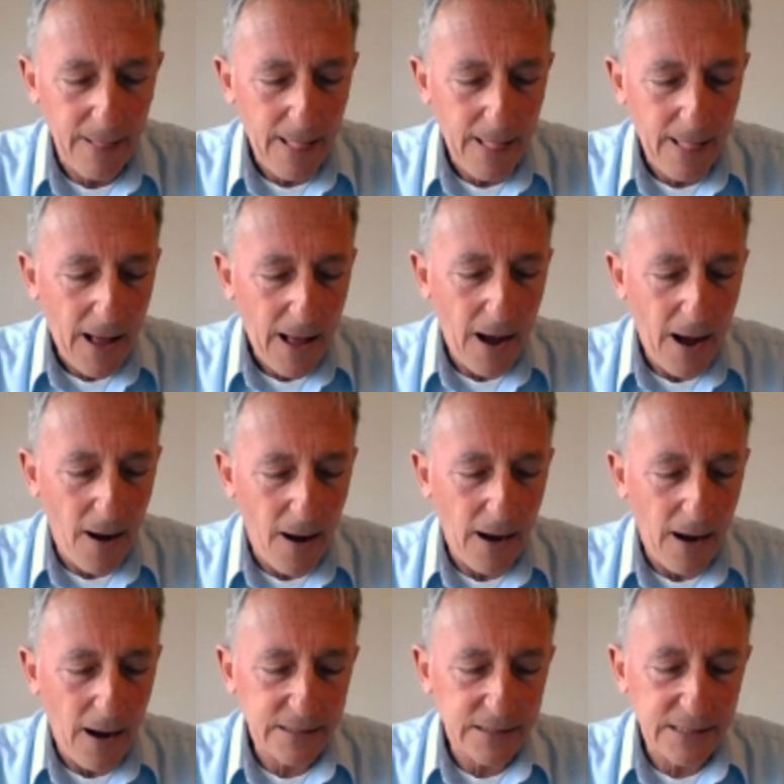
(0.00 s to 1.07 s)

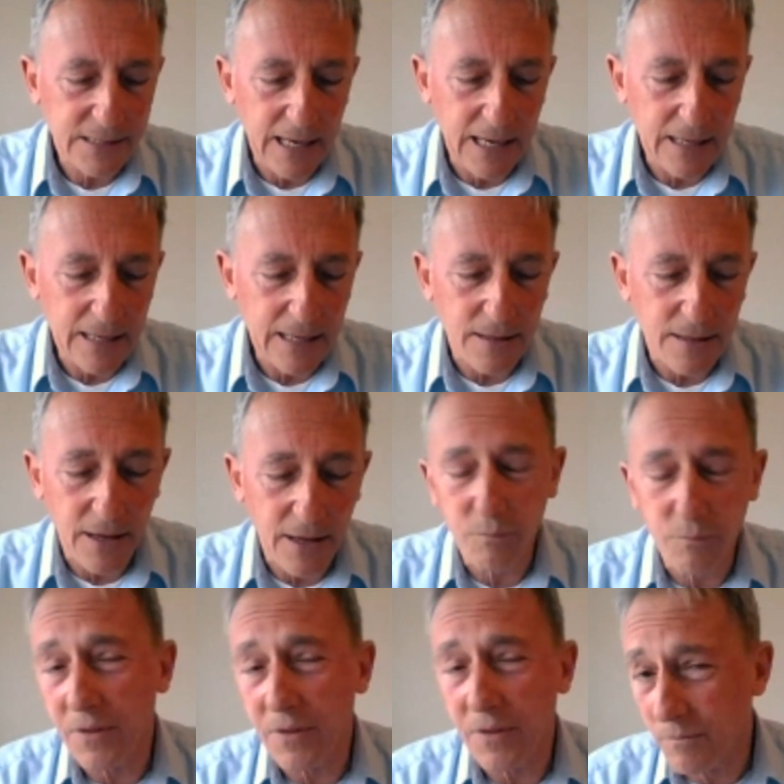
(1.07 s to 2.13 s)
As I say,
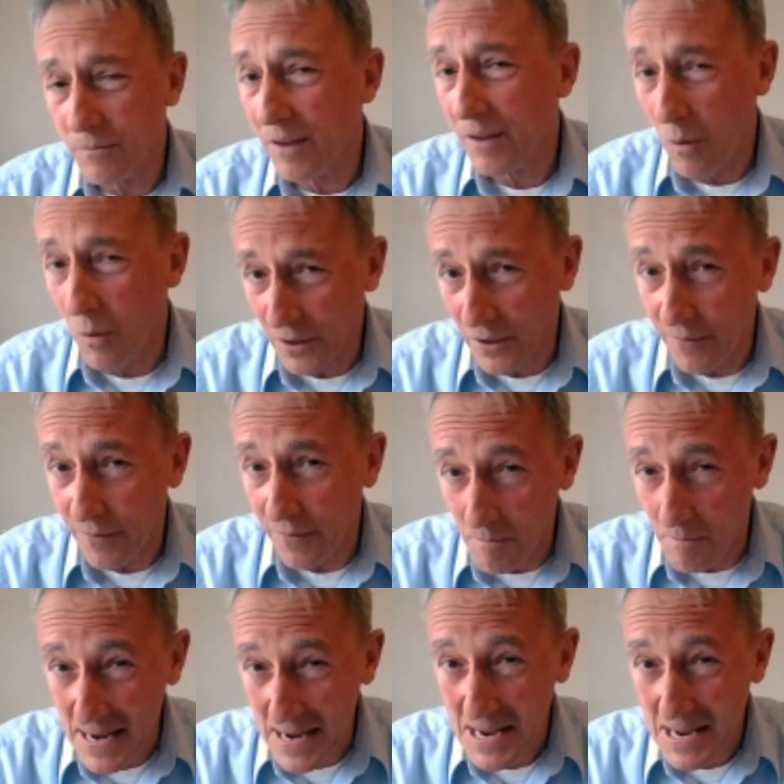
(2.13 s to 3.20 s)
they worked for
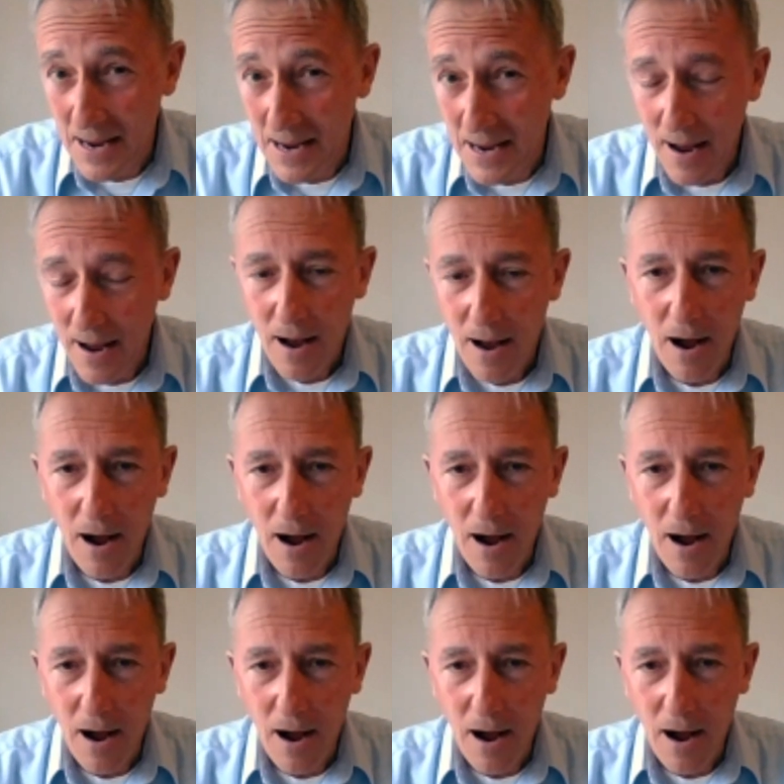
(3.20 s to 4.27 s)
me.
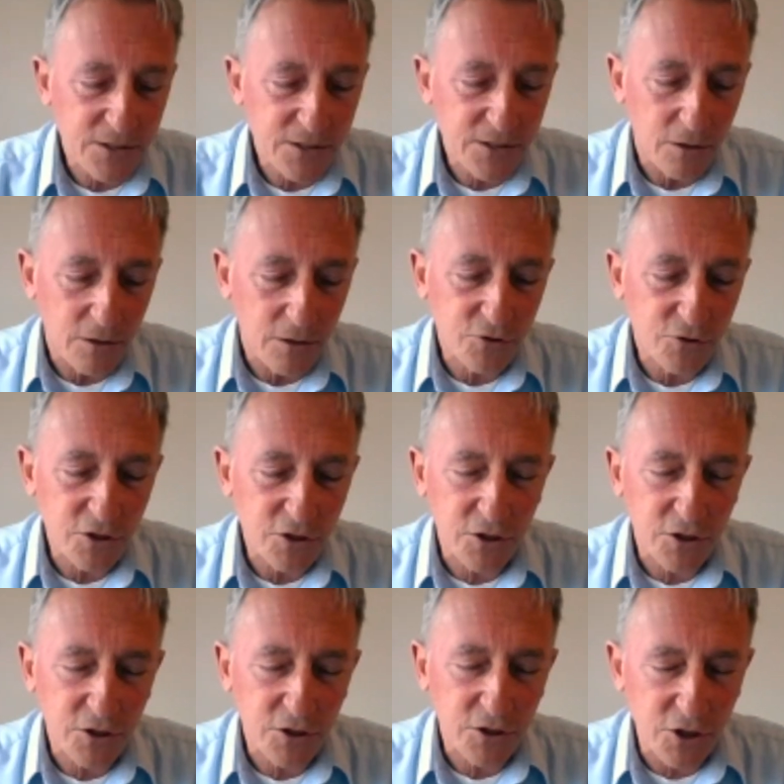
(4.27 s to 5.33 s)
So
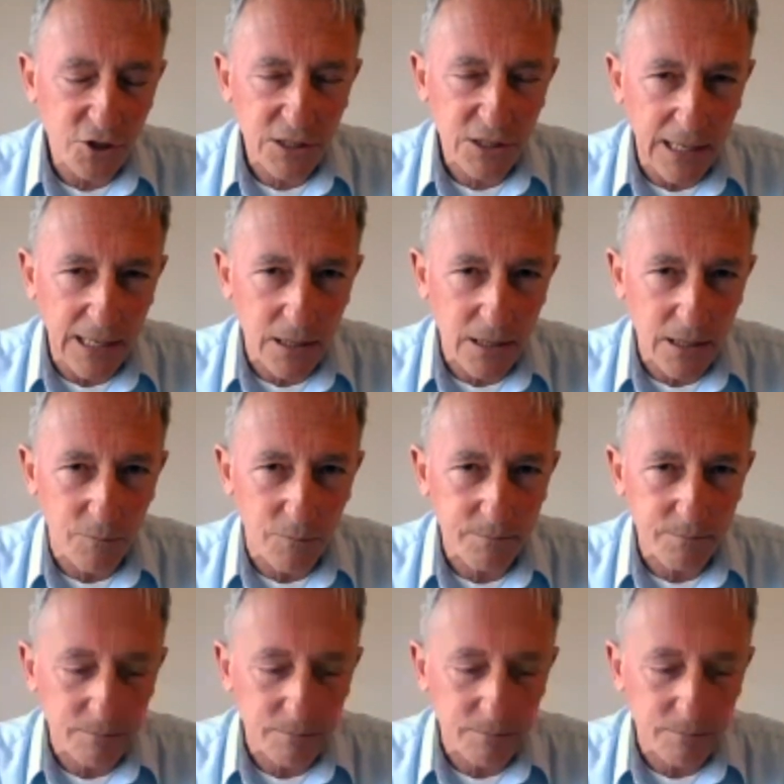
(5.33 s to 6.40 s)
just take them
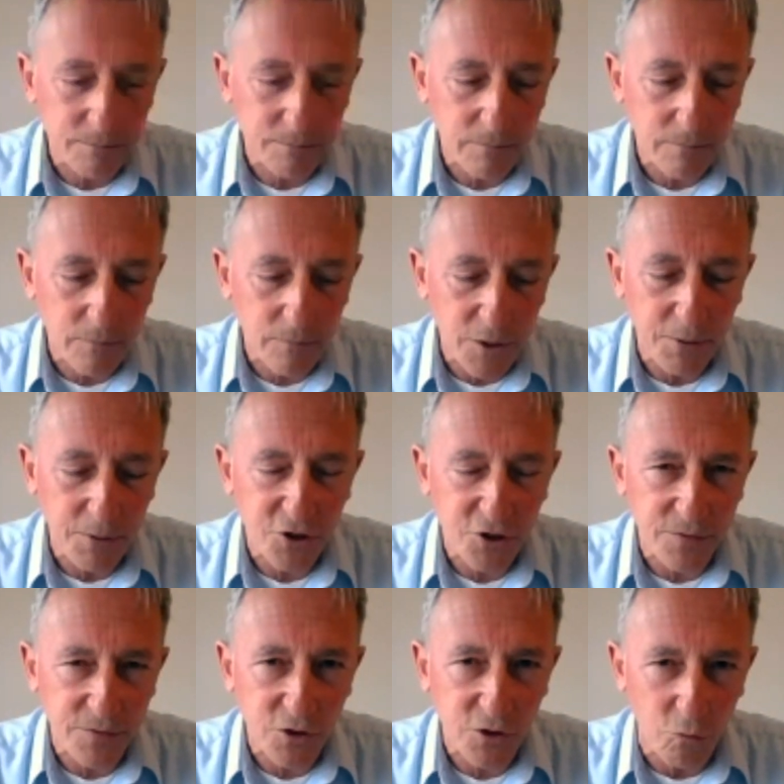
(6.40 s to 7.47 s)
with a pinch of
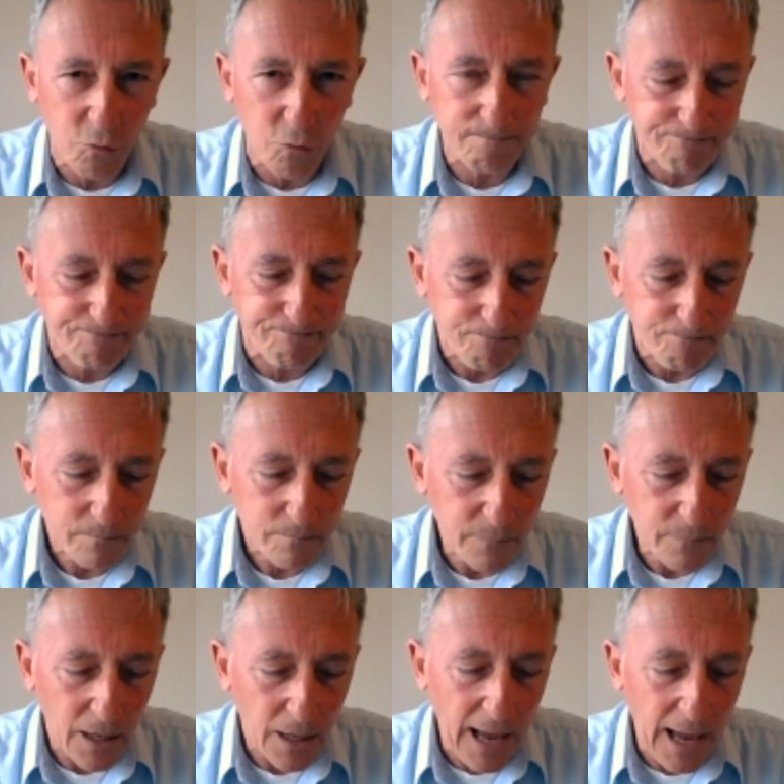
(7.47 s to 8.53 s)
salt.
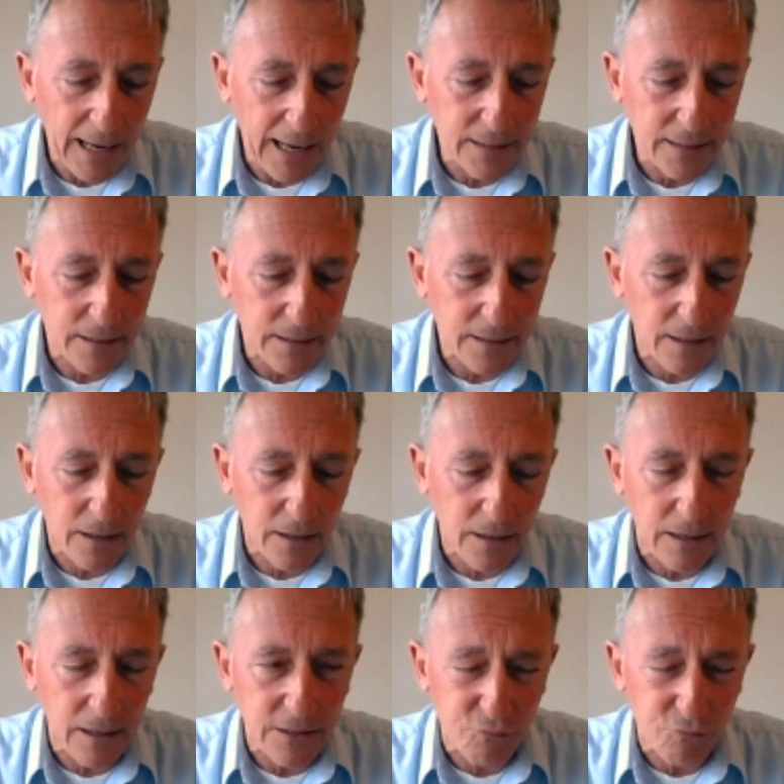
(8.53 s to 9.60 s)
And
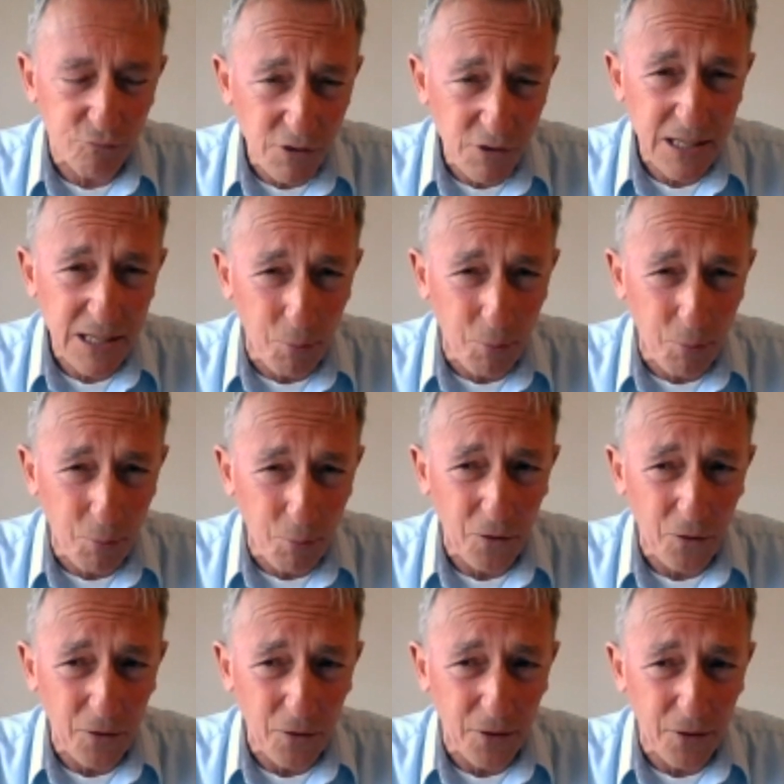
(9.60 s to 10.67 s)
it's really
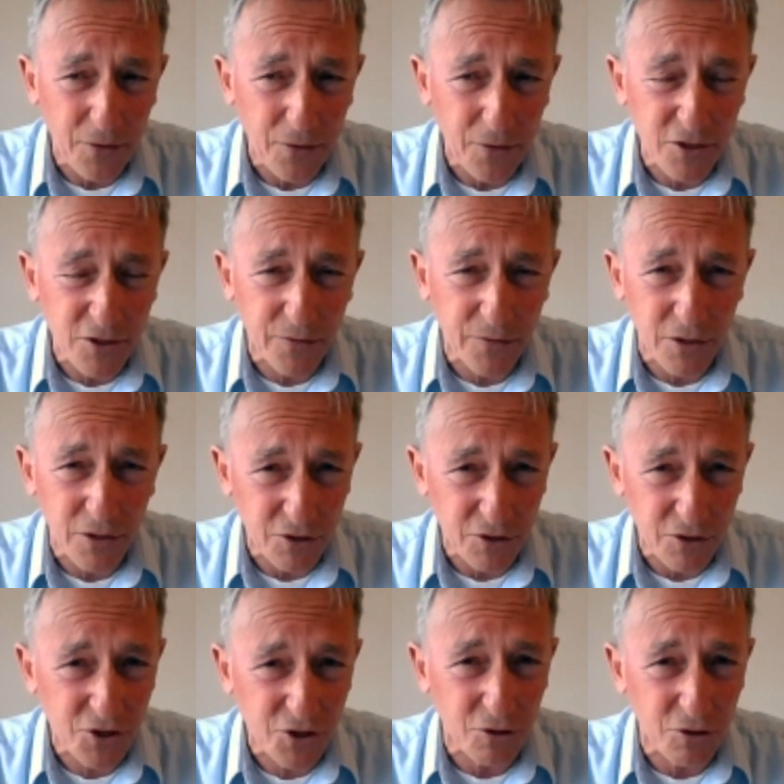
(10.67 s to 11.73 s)
important that those of you that are
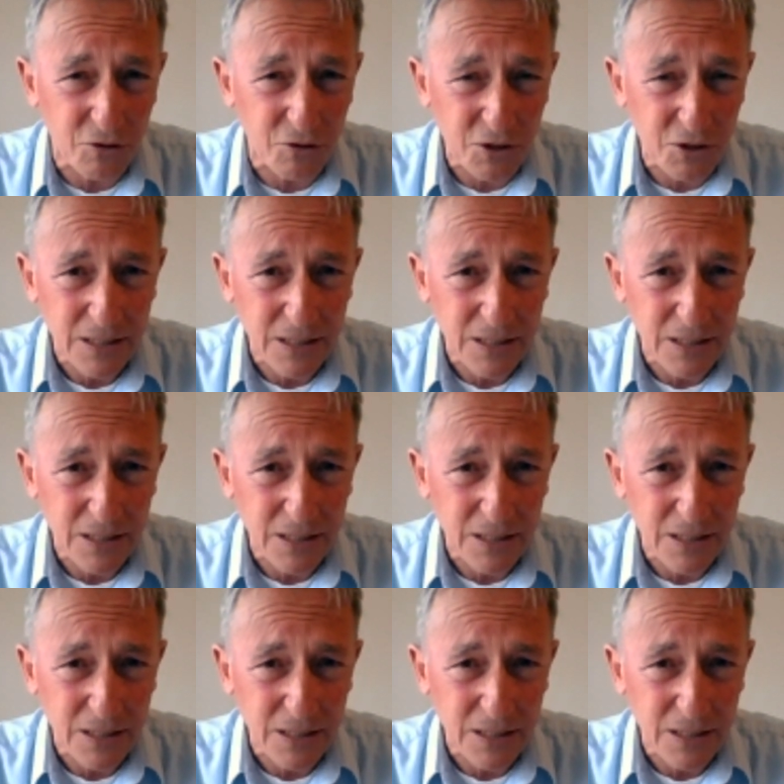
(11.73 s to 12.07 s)
students,